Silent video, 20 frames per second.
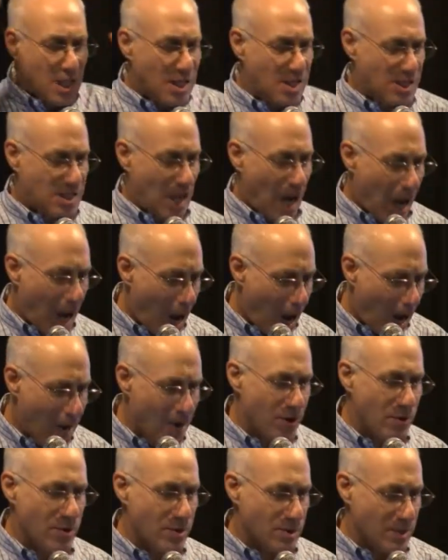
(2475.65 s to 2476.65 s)
this
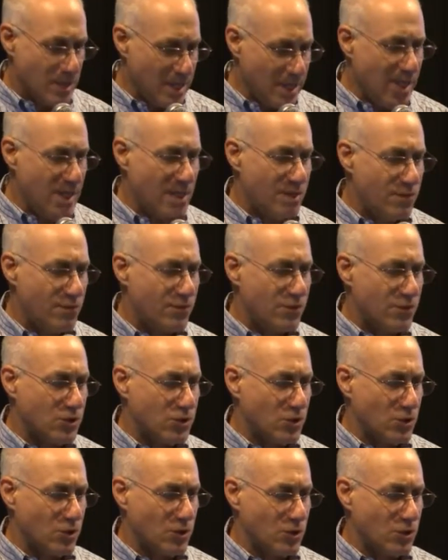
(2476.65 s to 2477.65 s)
higher need for
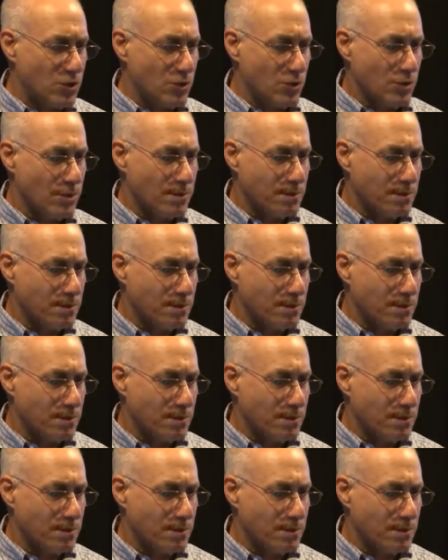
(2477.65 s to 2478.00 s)
certitude.